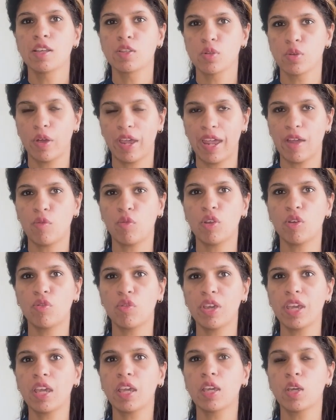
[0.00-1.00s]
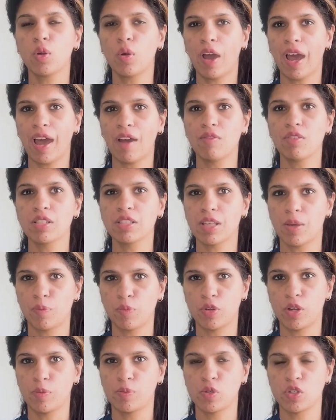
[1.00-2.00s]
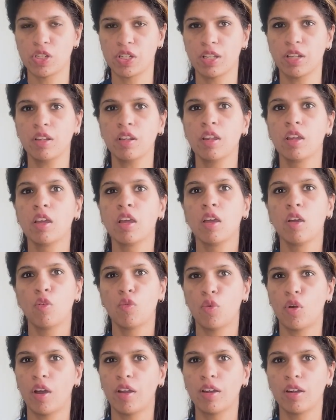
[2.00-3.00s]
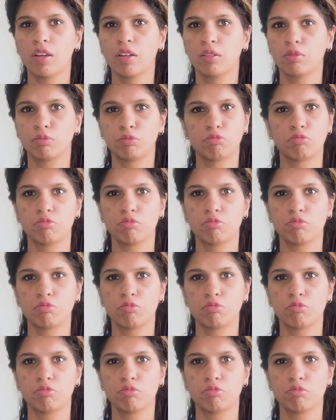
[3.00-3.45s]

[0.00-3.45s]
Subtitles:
So every week you have a subscription for a